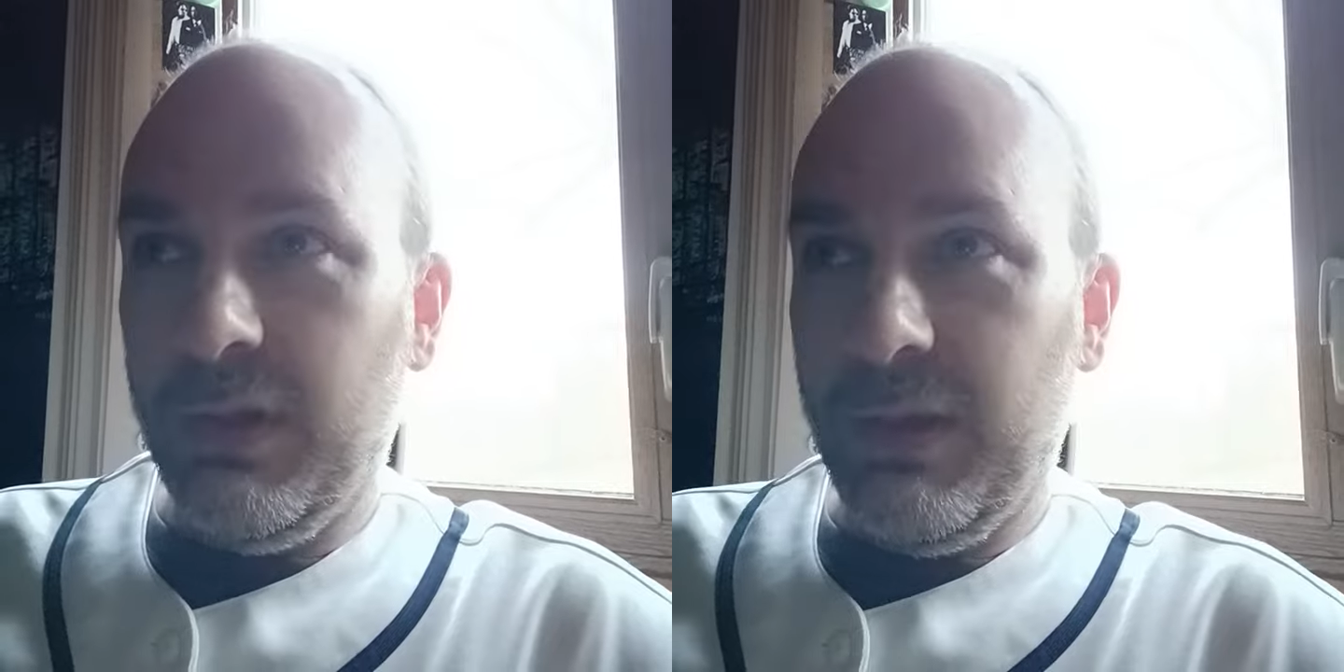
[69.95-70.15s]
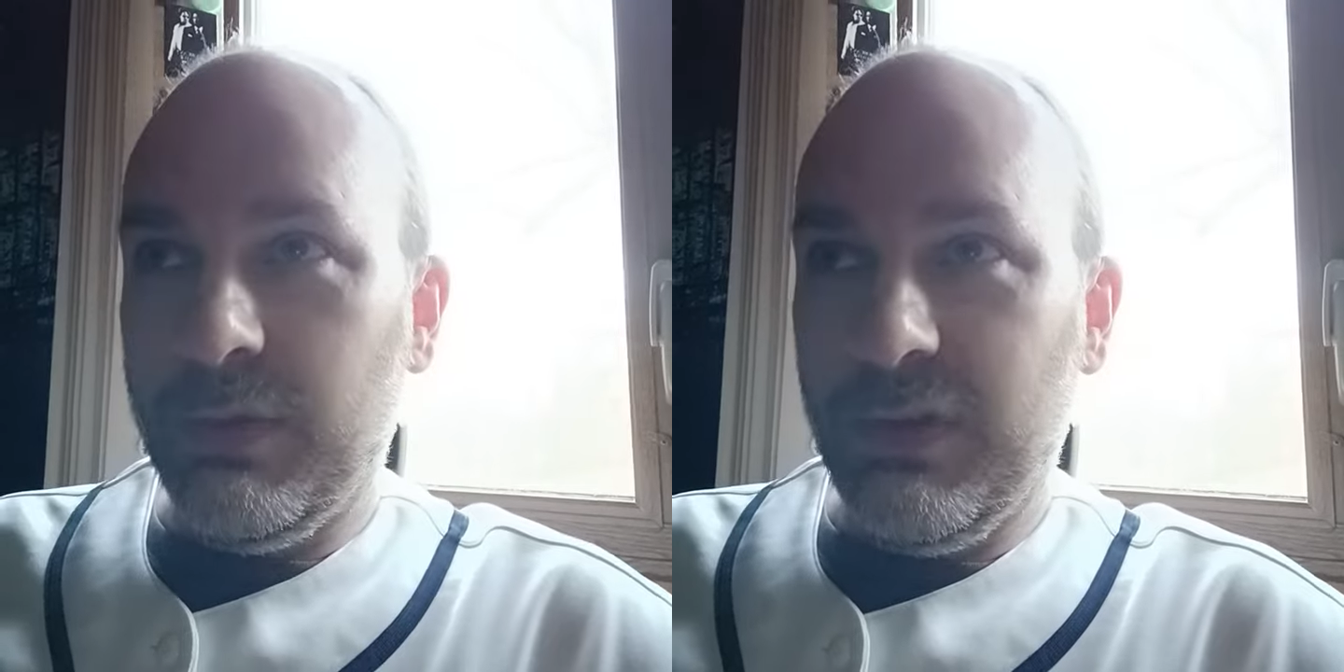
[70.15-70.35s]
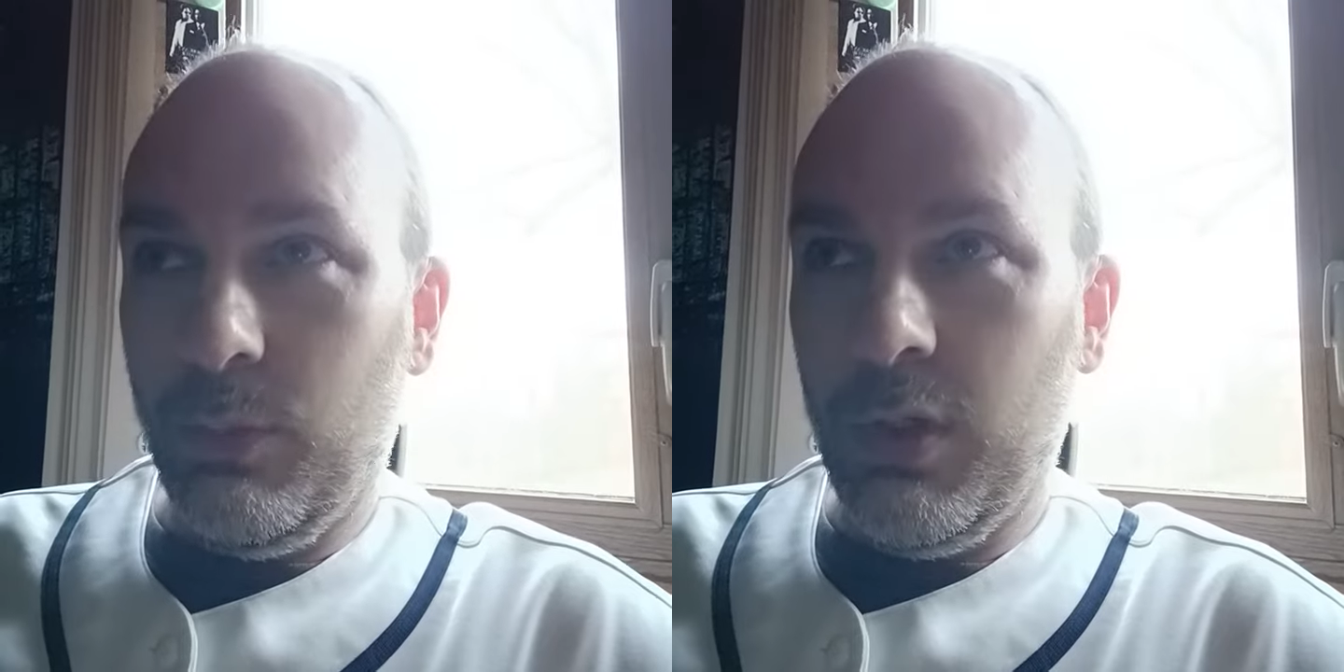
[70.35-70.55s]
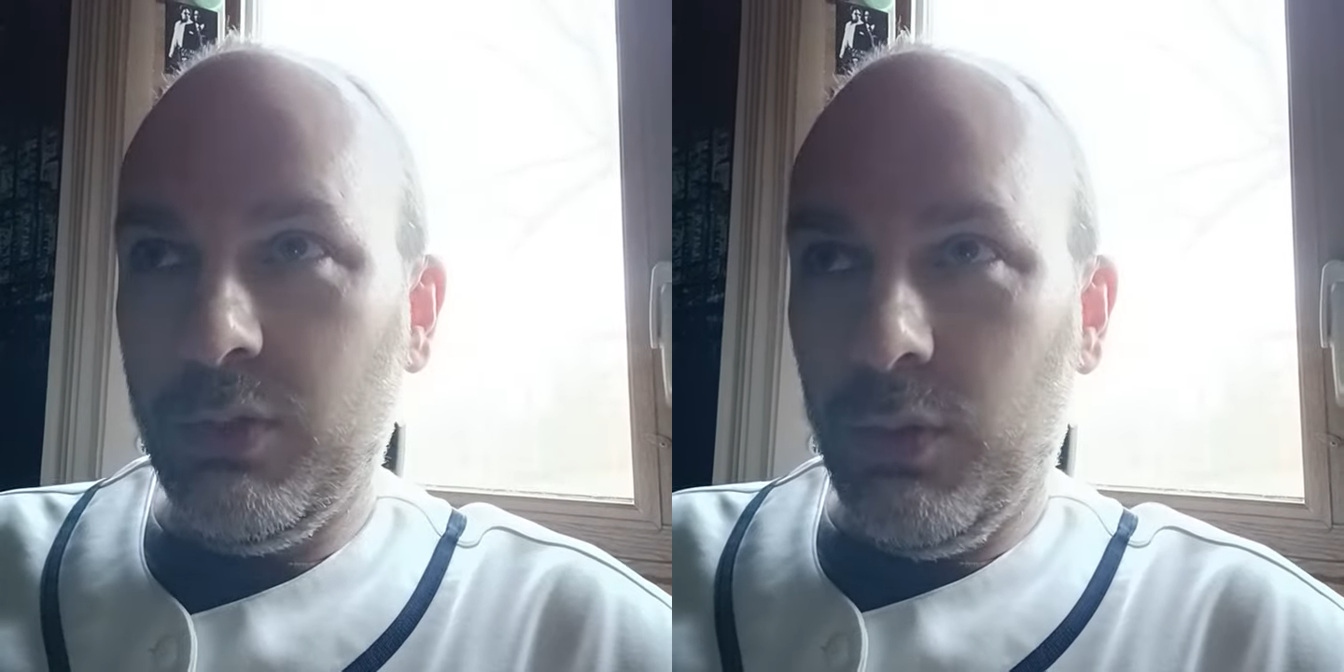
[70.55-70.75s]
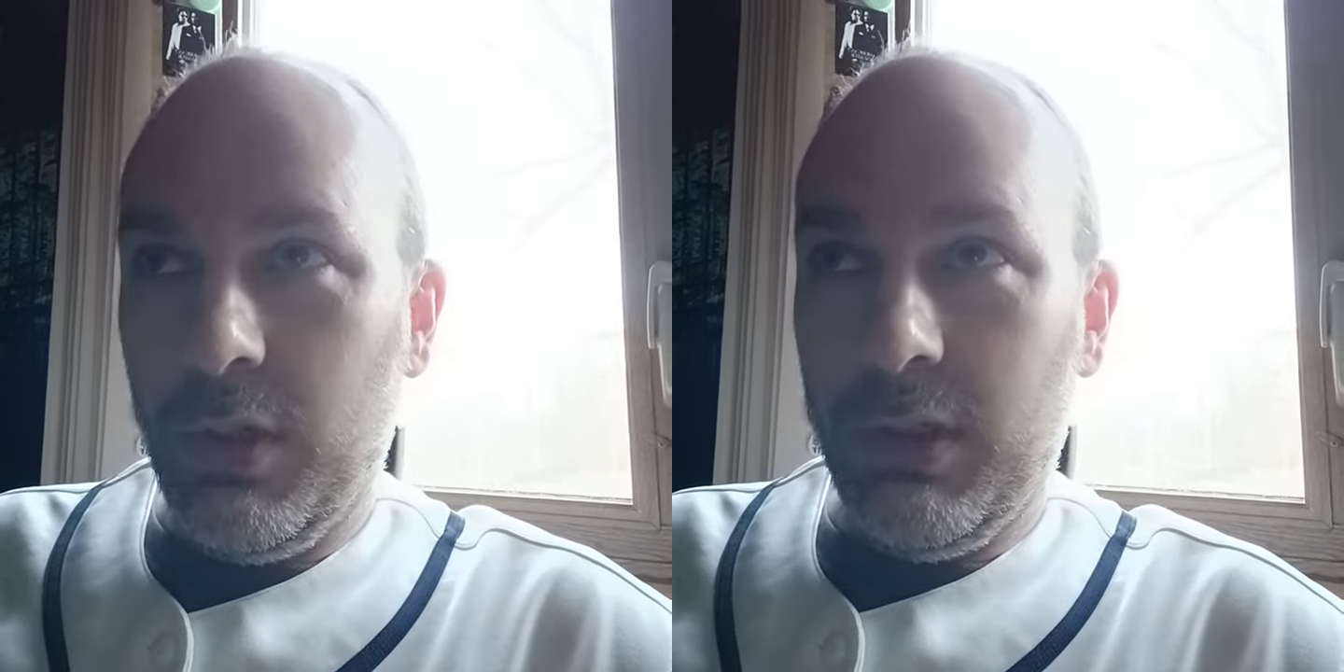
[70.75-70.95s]
That was their one
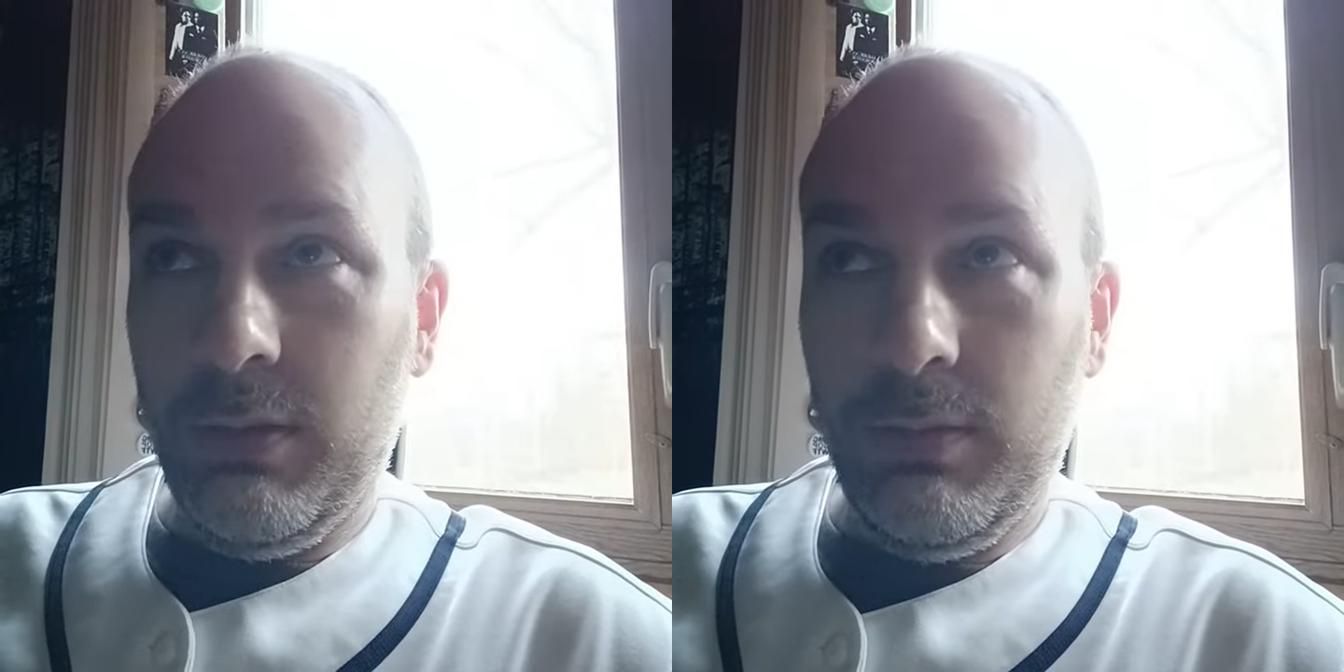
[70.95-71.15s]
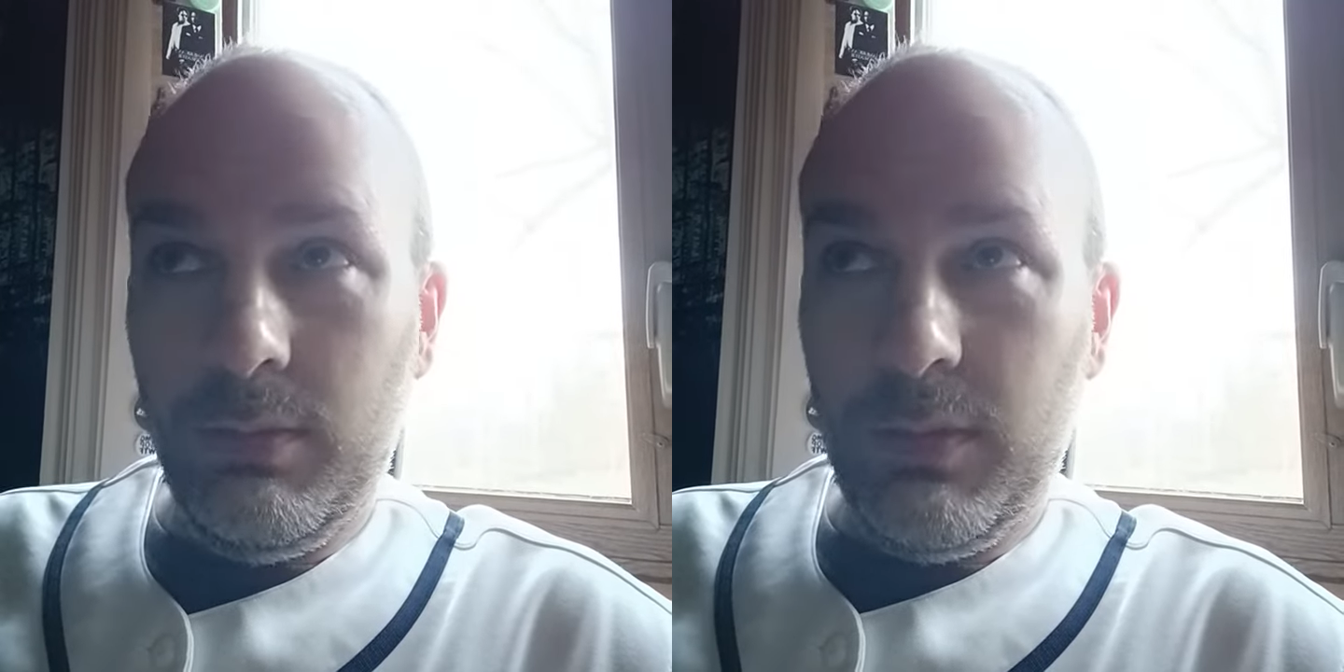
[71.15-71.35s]
run.